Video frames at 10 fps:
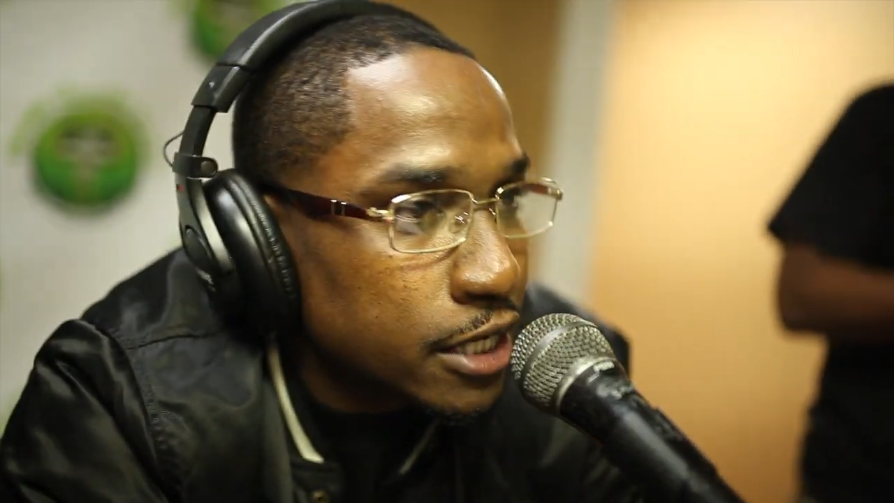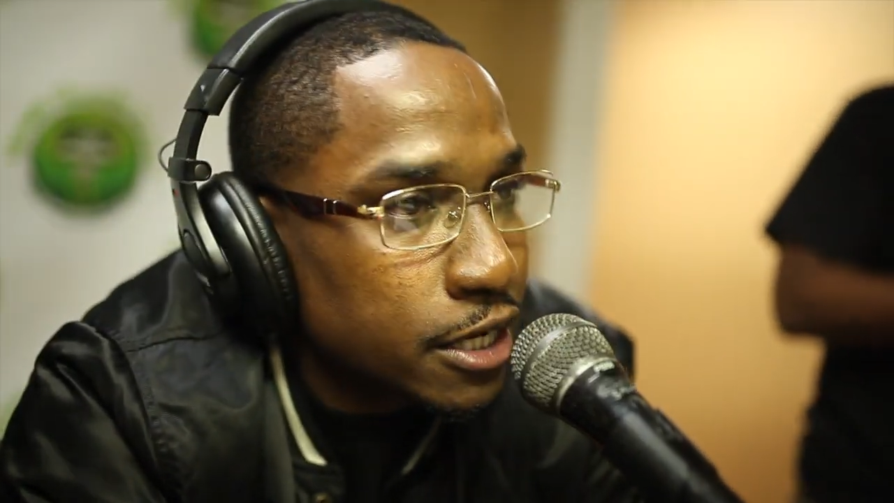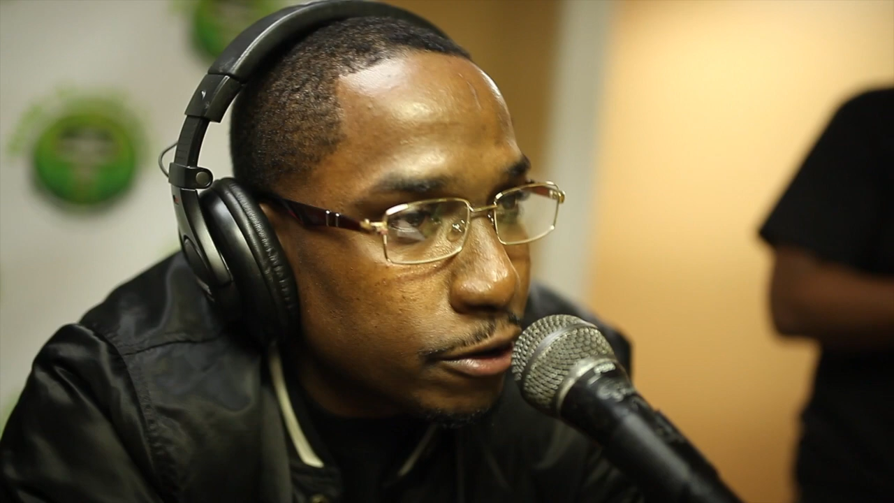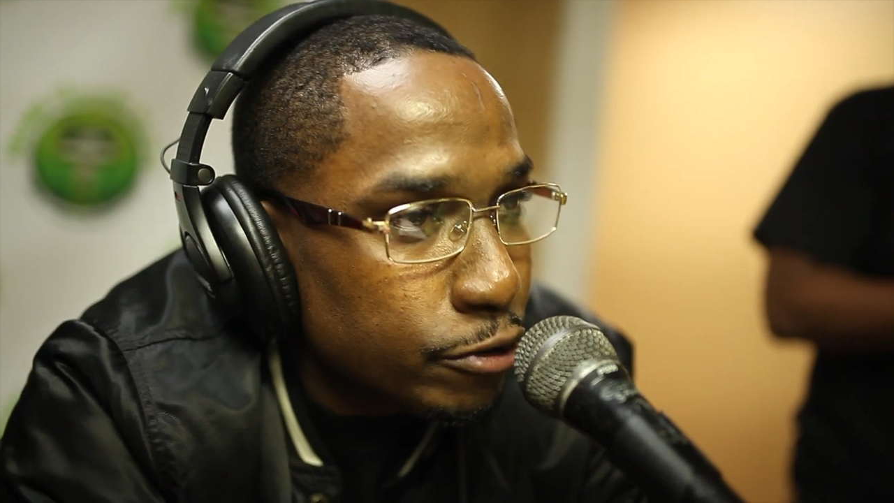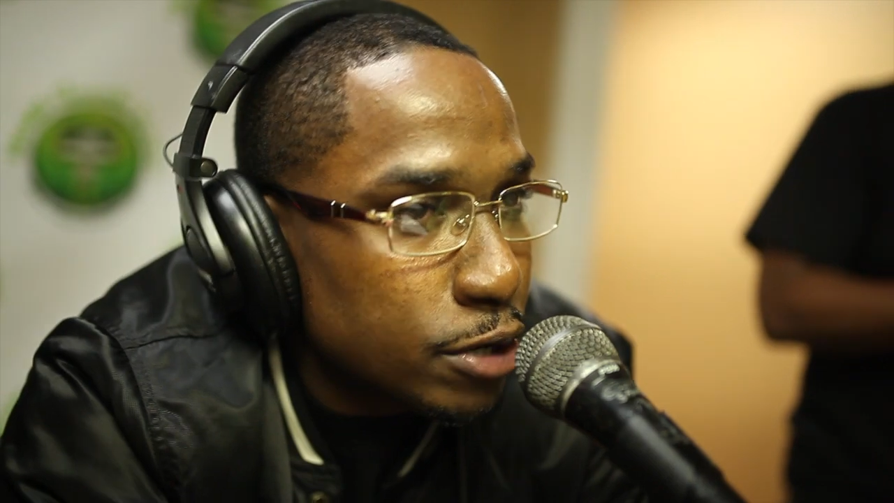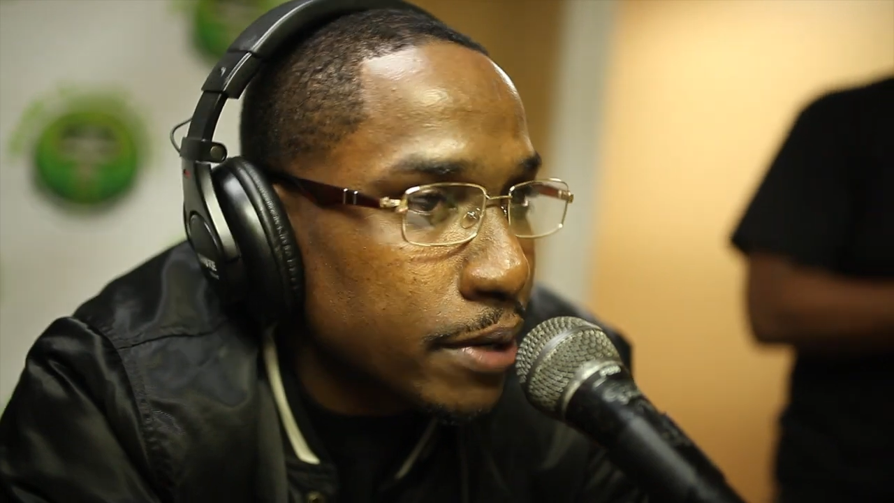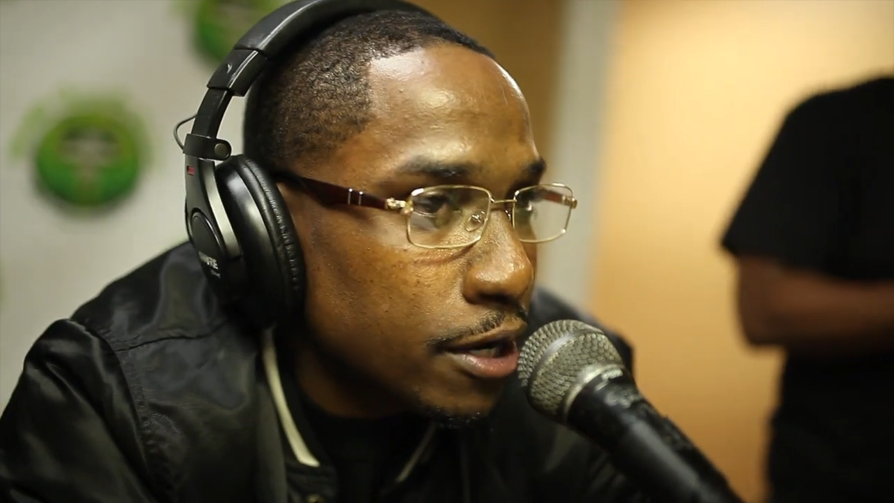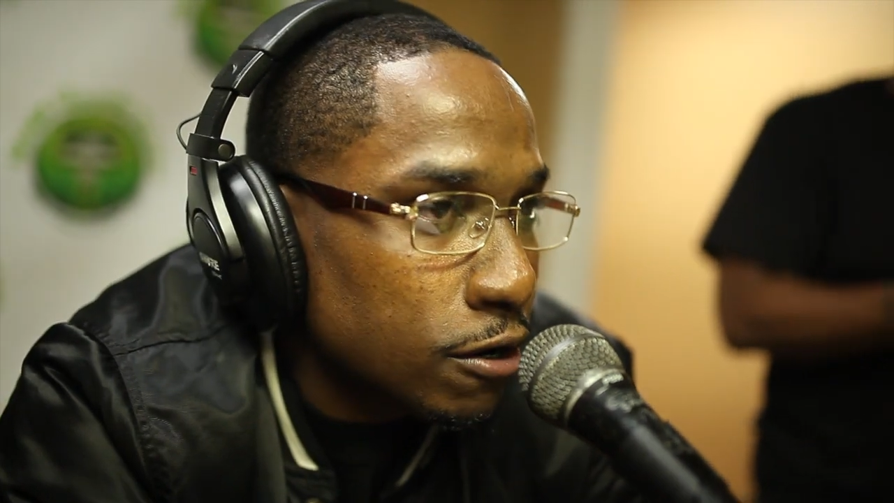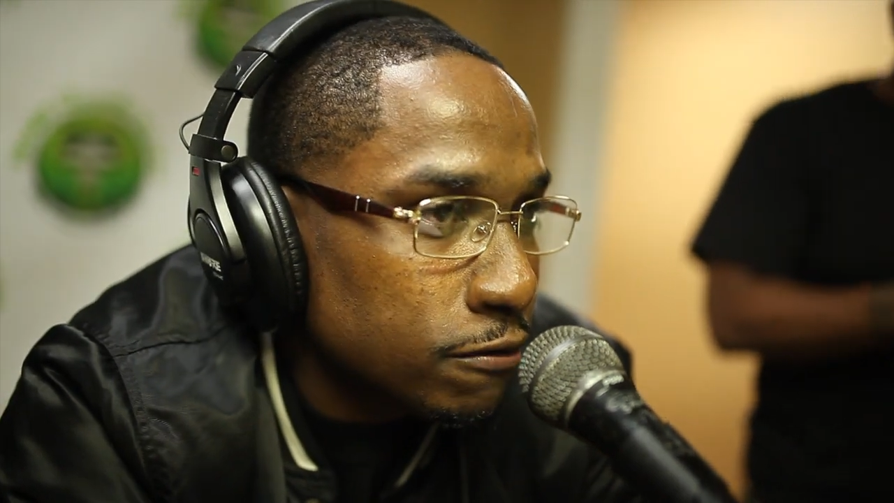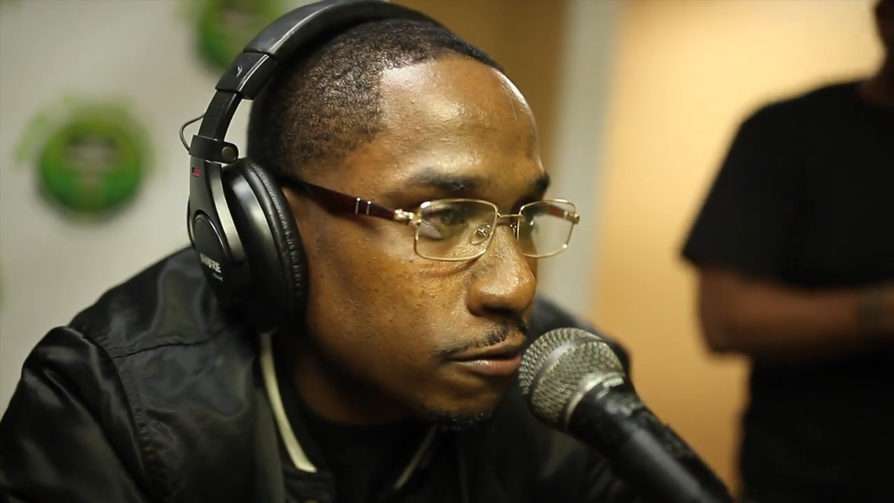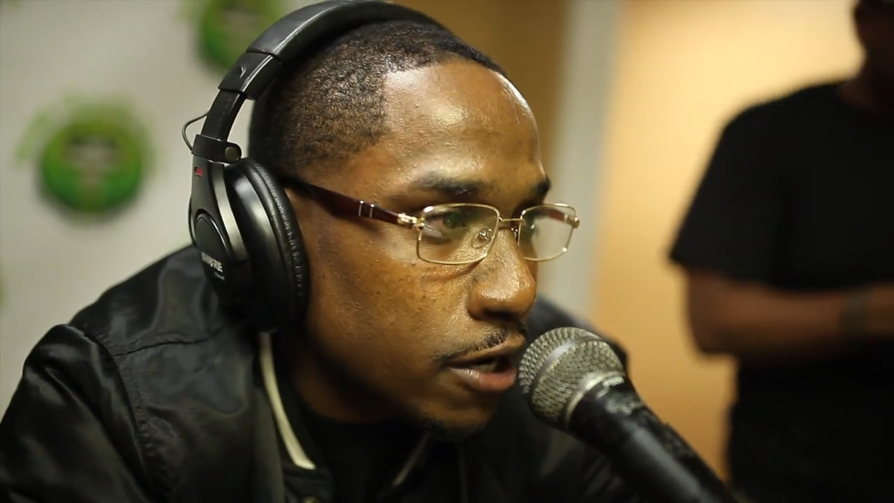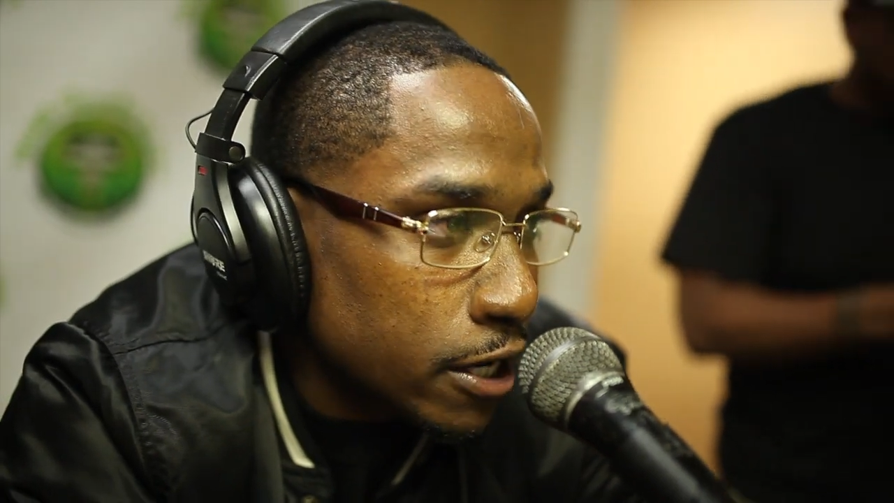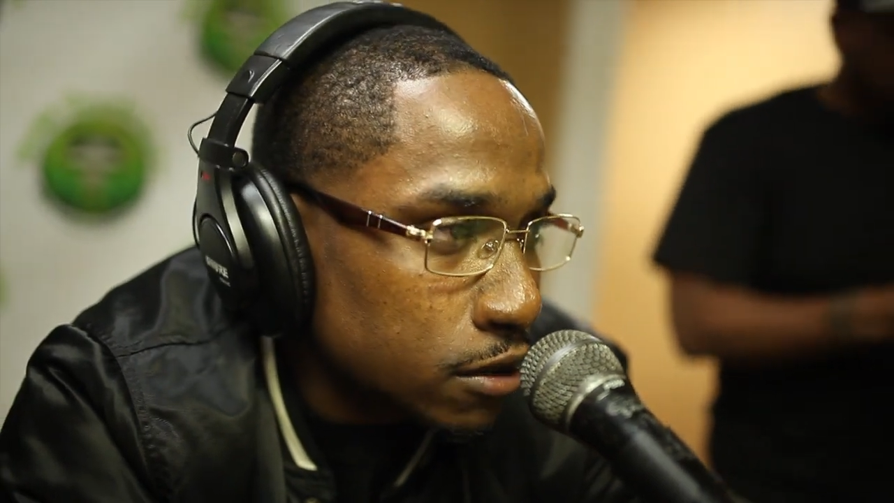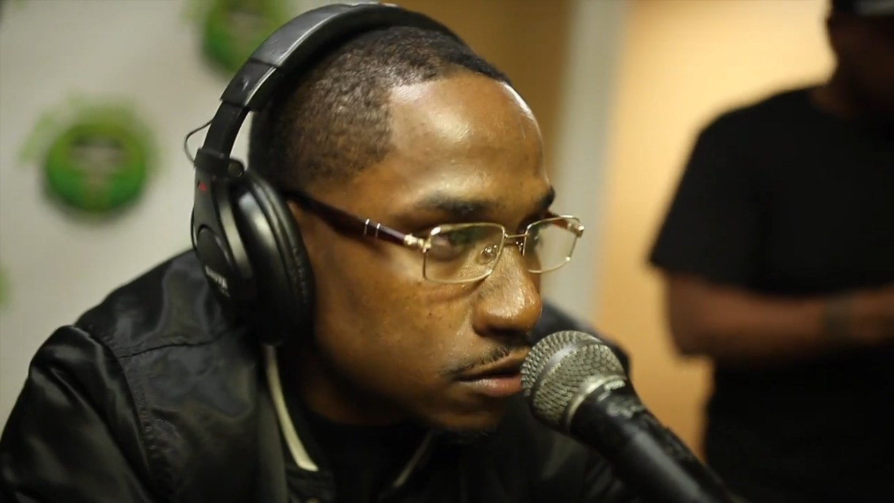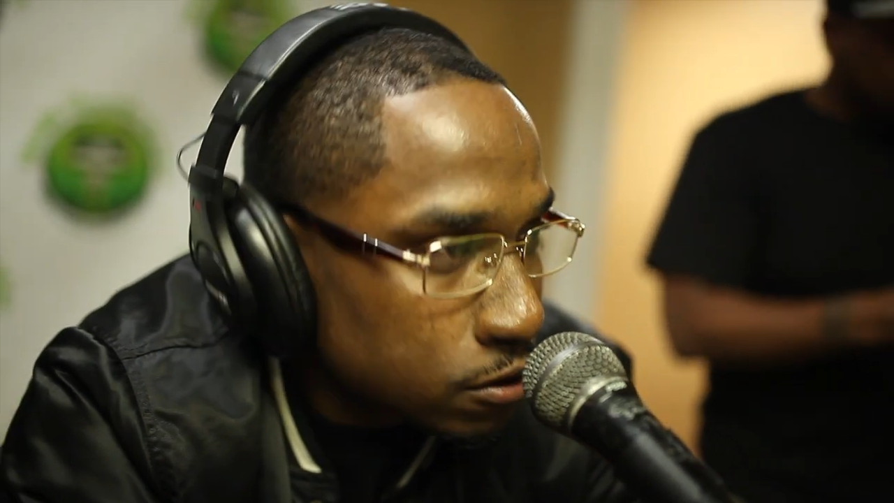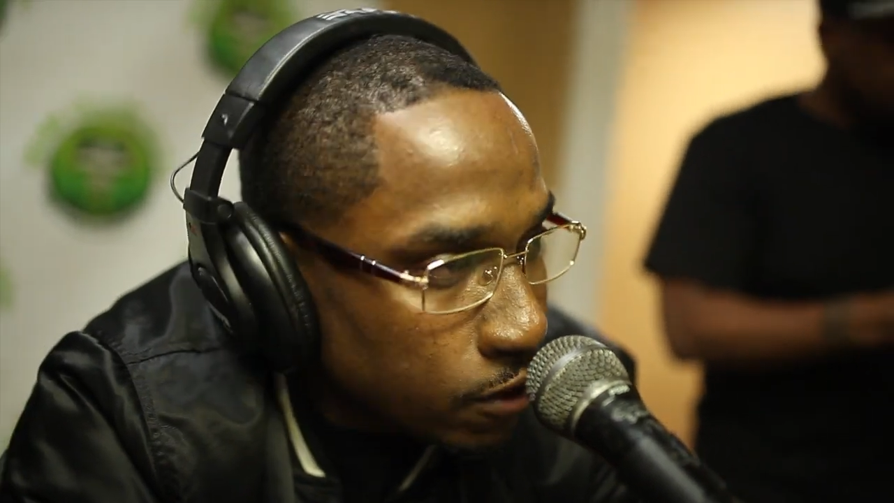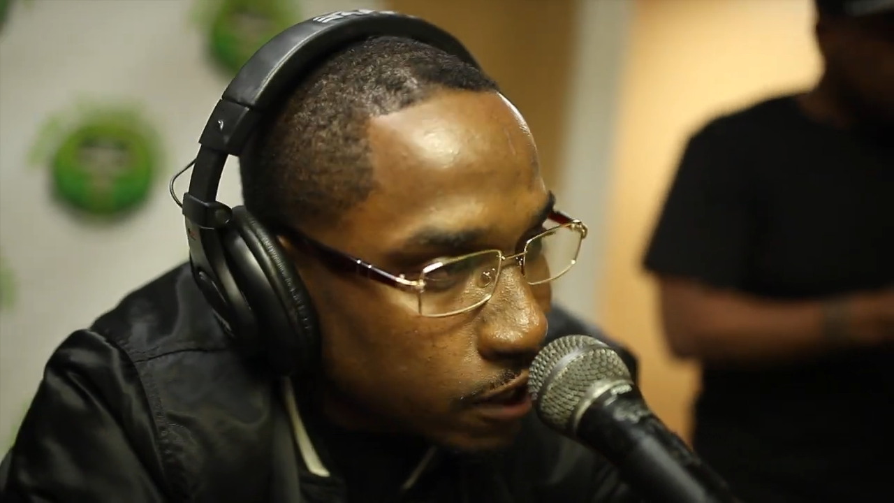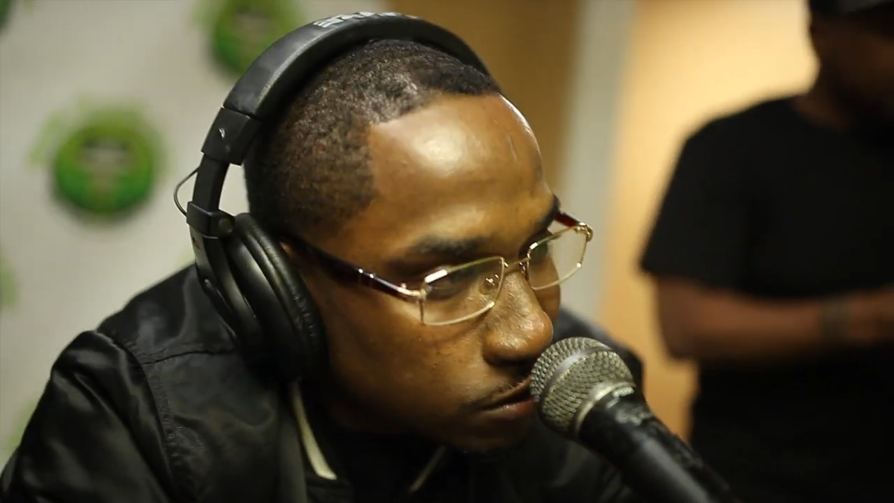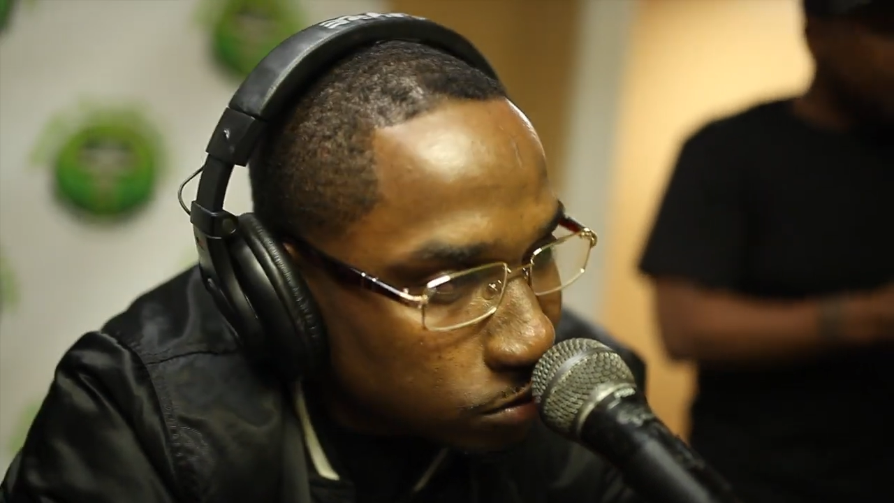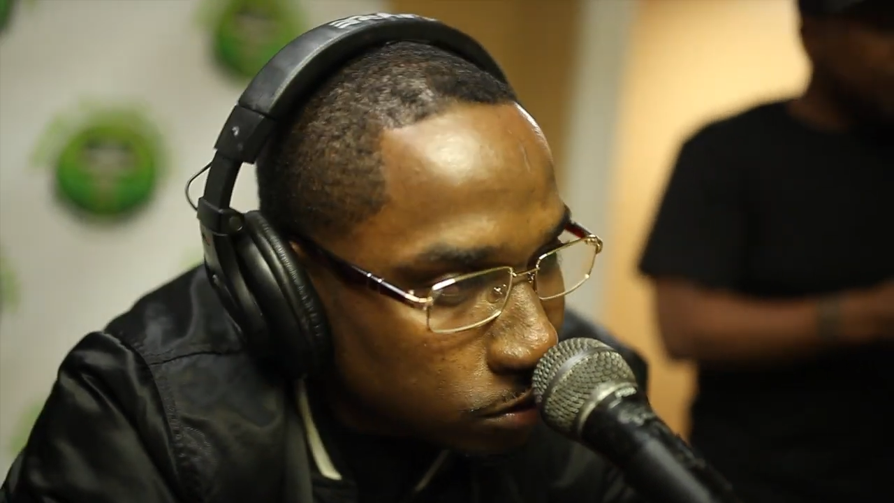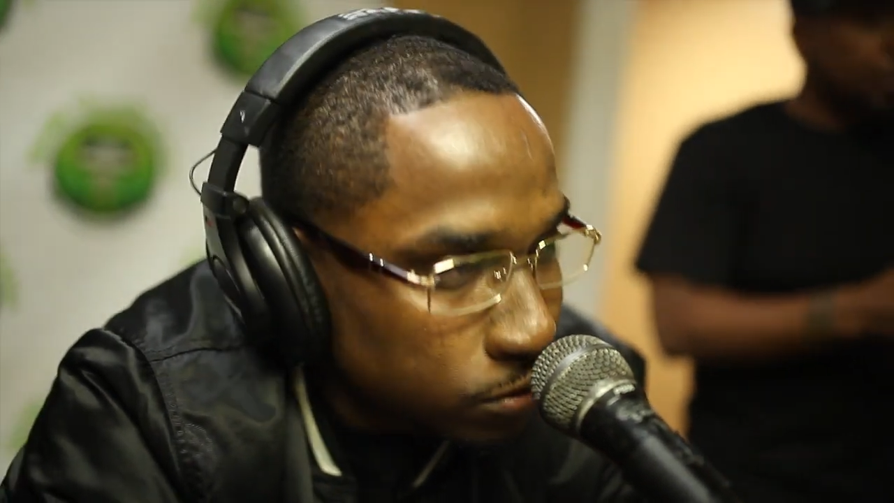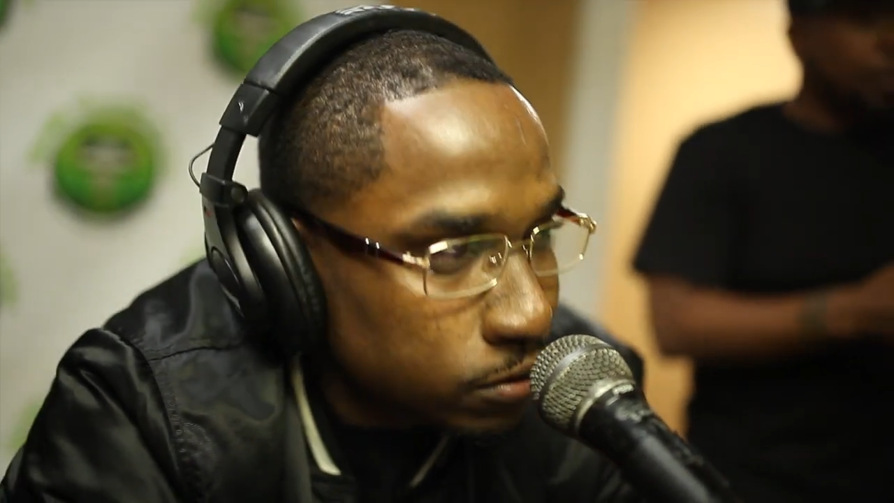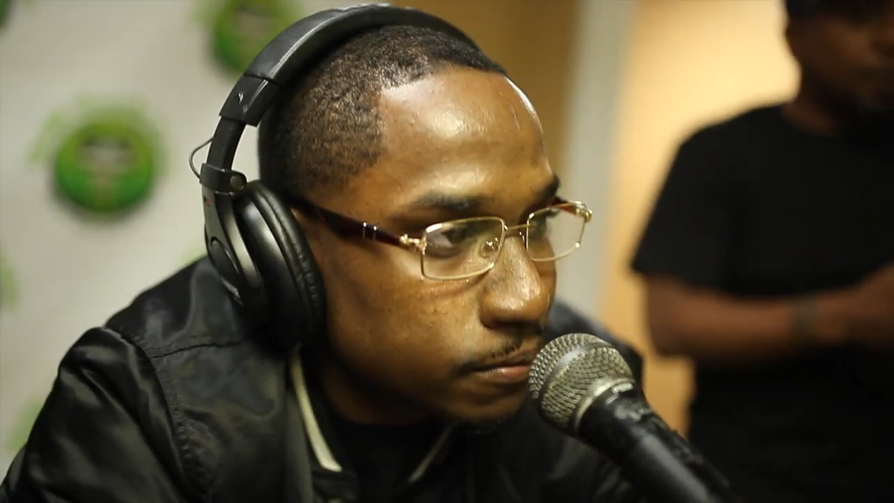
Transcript: and then a rebound off the writings too.